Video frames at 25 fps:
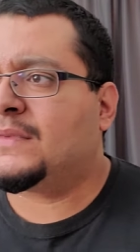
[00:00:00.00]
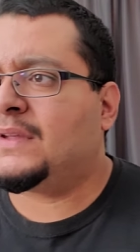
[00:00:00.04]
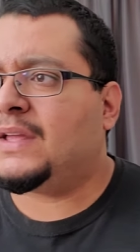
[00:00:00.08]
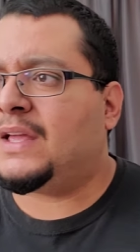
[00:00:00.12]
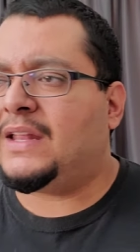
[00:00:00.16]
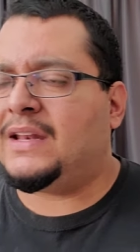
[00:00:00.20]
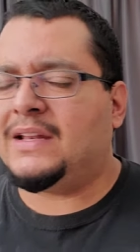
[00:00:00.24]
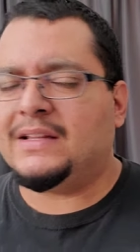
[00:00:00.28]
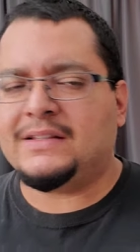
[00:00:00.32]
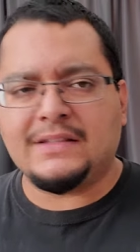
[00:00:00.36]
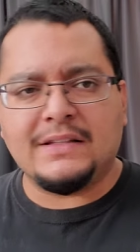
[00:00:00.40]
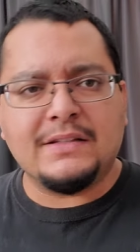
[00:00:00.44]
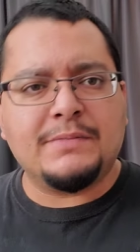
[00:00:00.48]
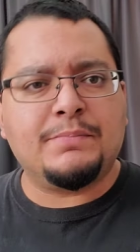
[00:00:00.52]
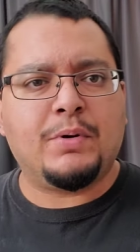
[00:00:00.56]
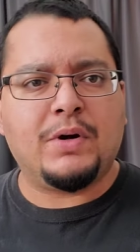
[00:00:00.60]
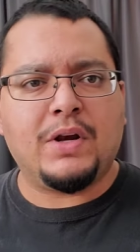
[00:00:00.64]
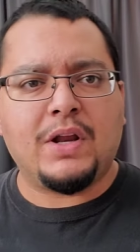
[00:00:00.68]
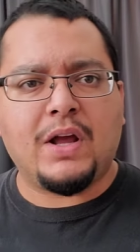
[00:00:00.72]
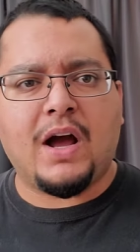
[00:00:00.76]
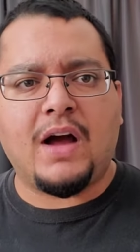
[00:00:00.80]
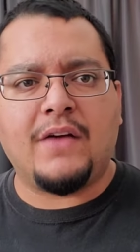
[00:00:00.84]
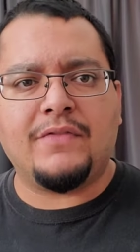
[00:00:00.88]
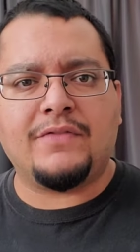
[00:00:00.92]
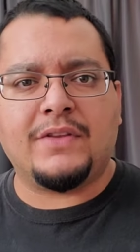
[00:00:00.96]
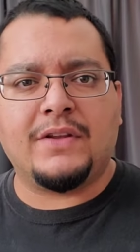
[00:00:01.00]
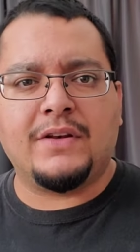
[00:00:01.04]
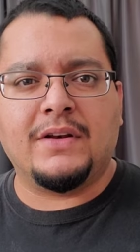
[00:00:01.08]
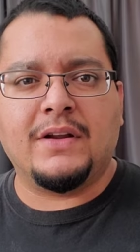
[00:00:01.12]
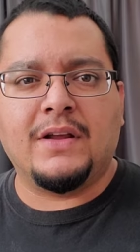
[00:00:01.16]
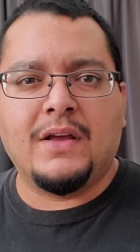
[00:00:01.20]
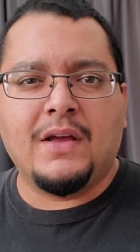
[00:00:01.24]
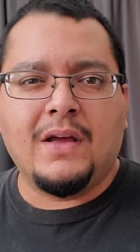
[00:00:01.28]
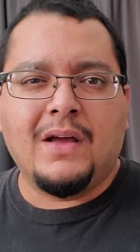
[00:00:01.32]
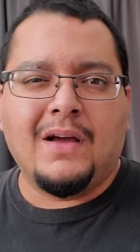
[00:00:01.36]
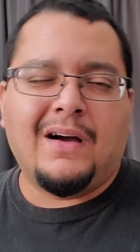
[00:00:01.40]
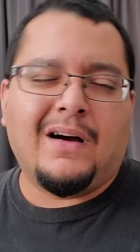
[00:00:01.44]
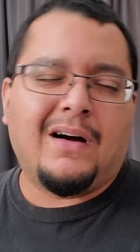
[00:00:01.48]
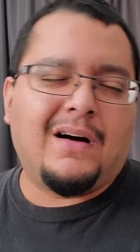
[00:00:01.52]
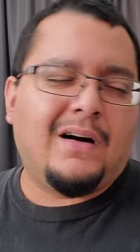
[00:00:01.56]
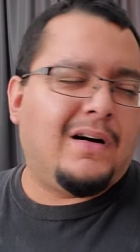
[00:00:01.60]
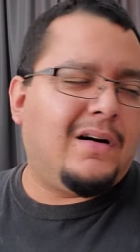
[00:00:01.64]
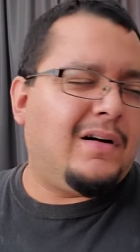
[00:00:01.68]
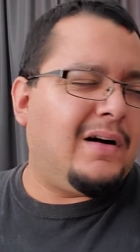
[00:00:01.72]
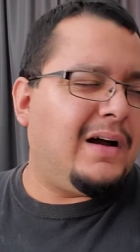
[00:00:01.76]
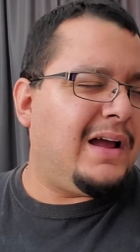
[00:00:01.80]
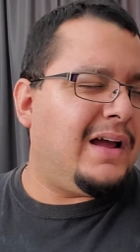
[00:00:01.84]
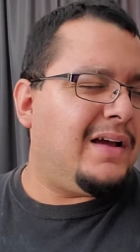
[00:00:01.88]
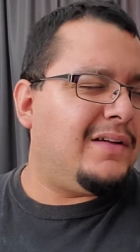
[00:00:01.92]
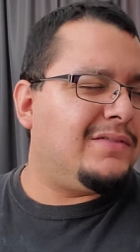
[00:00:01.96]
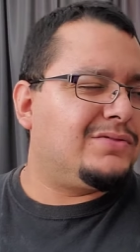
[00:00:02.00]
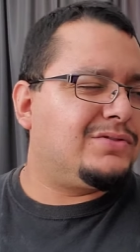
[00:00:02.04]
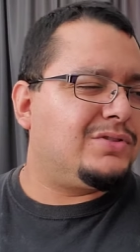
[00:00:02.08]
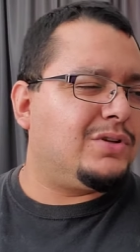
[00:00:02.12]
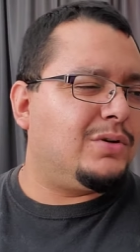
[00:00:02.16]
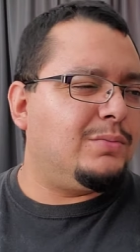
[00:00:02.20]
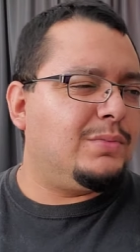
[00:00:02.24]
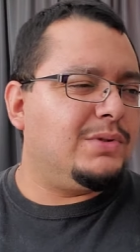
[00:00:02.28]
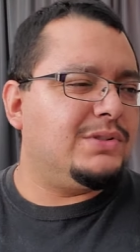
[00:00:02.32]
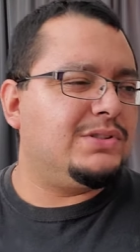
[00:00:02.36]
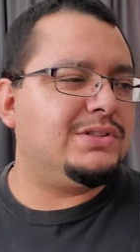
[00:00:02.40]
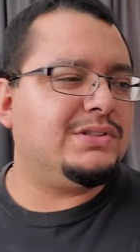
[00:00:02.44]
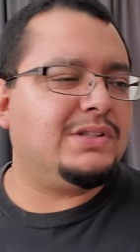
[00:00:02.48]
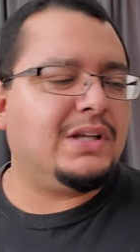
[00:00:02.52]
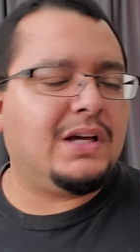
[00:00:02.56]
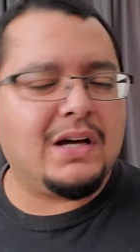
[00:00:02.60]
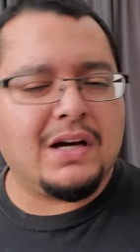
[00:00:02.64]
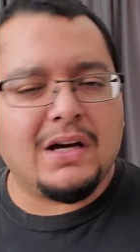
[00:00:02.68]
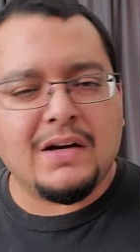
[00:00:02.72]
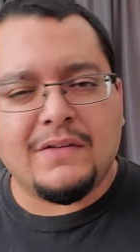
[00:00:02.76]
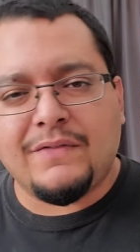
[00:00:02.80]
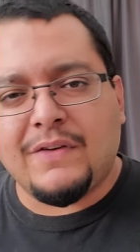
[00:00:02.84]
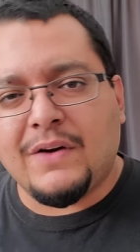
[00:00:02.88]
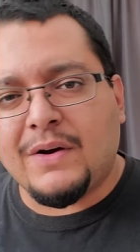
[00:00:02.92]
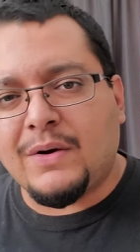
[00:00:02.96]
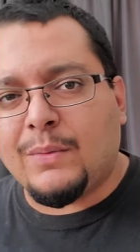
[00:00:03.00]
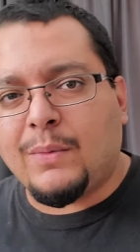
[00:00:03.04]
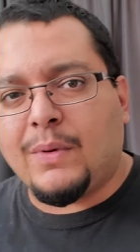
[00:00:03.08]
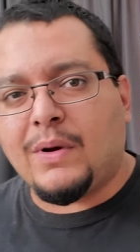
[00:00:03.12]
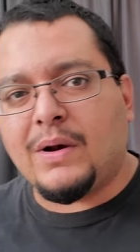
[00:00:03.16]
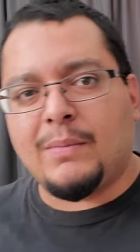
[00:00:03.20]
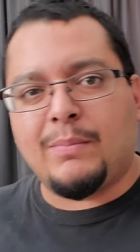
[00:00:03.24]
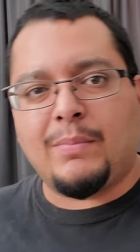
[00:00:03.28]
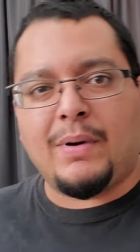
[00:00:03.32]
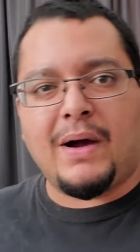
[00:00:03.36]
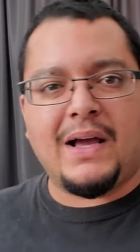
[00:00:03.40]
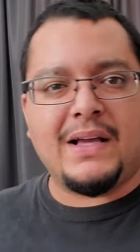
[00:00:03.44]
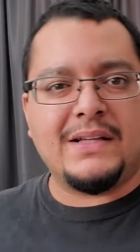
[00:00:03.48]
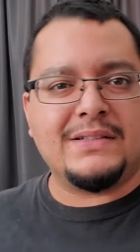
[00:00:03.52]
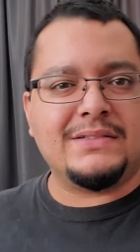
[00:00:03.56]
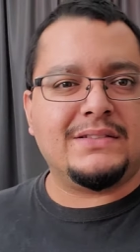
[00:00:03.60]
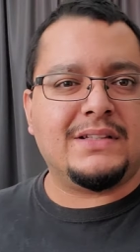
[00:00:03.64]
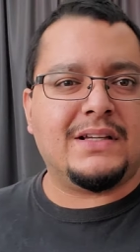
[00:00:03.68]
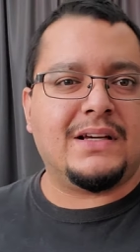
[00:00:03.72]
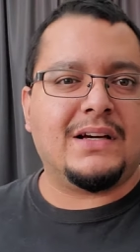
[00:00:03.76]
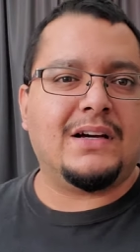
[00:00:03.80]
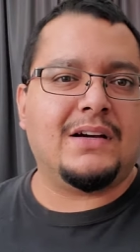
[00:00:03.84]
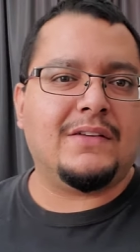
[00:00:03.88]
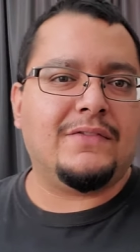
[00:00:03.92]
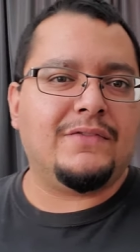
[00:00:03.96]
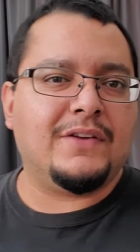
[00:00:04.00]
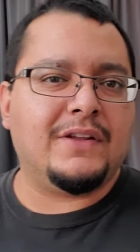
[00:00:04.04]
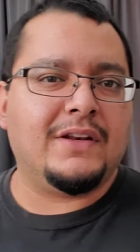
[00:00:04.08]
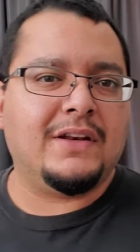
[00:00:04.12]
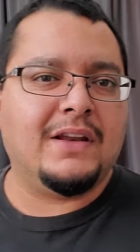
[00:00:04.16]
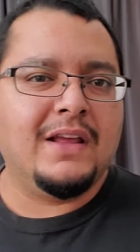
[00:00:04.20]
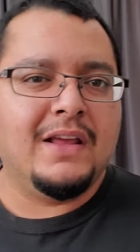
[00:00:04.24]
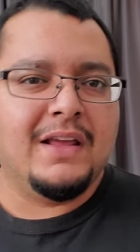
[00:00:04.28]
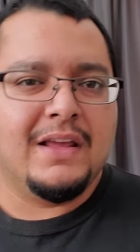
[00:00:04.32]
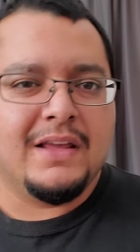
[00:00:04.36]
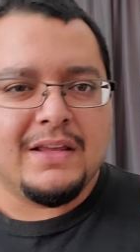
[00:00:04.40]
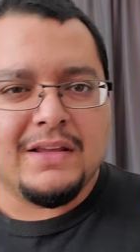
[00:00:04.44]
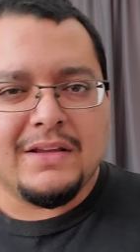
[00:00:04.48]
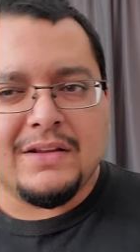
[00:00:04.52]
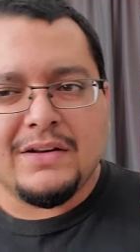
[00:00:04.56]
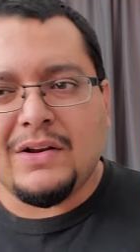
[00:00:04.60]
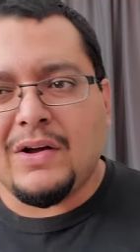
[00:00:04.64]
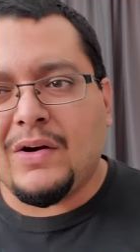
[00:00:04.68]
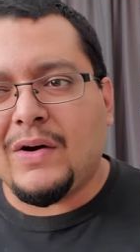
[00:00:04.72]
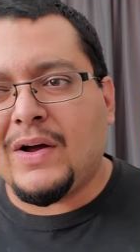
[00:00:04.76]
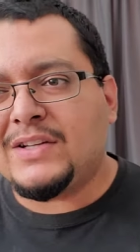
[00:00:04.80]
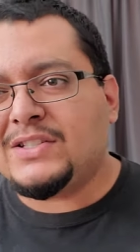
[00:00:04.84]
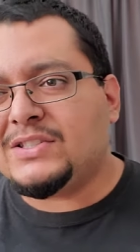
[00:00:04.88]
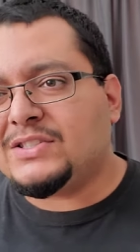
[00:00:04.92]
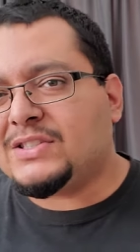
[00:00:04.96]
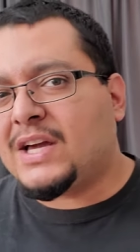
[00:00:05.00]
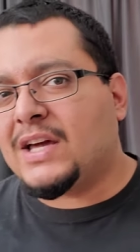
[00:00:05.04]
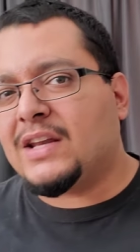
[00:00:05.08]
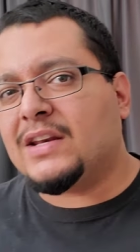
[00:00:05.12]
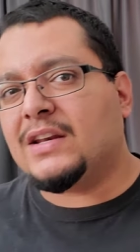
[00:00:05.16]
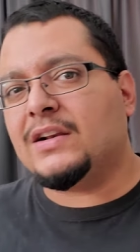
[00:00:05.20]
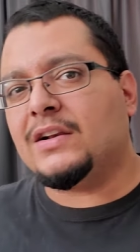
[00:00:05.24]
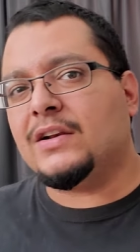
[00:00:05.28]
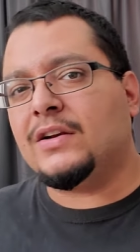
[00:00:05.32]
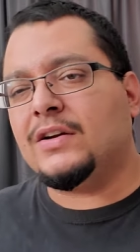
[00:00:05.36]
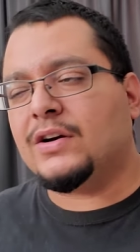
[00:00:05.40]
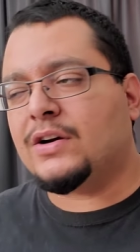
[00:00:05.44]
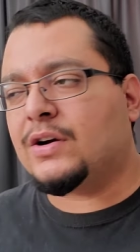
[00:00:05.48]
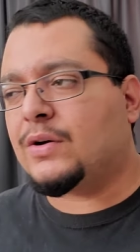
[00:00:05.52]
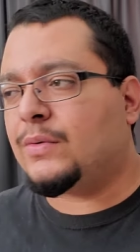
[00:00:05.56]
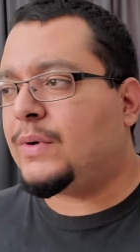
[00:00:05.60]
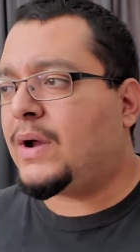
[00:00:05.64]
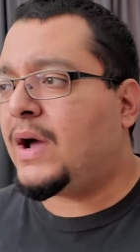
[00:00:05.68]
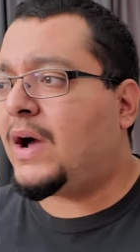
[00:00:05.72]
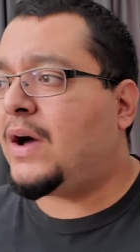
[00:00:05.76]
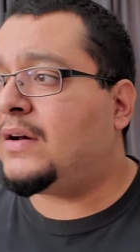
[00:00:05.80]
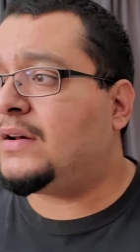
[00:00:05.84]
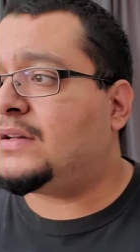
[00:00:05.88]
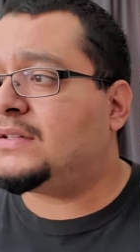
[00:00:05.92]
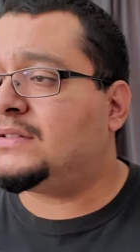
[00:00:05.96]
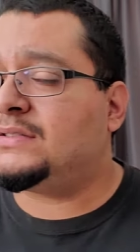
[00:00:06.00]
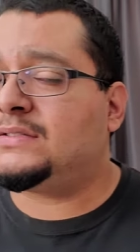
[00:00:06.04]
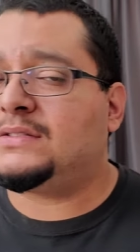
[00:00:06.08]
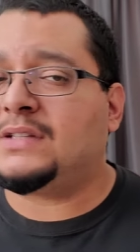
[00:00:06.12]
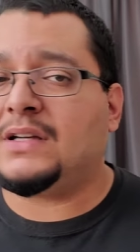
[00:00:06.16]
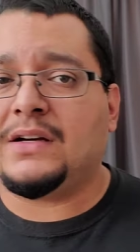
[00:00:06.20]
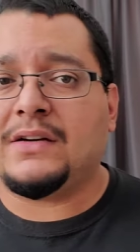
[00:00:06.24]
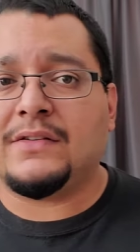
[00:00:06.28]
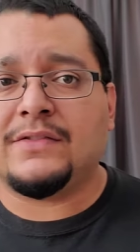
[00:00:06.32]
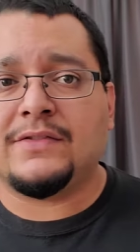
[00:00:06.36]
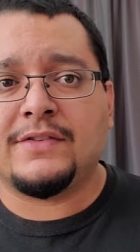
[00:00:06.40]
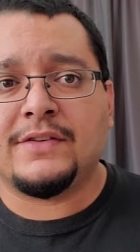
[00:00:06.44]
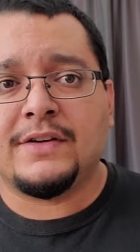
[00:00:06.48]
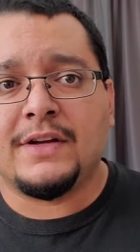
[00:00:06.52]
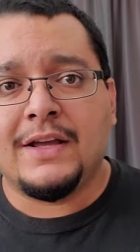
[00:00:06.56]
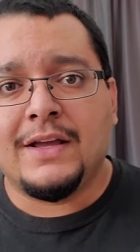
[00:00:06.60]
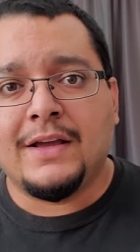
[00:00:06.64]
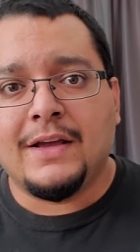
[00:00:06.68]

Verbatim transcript: and it's, it's pretty often oh, I have so much stuff. I don't want to buy stuff. And, you know, I just kind of lurk around and stuff.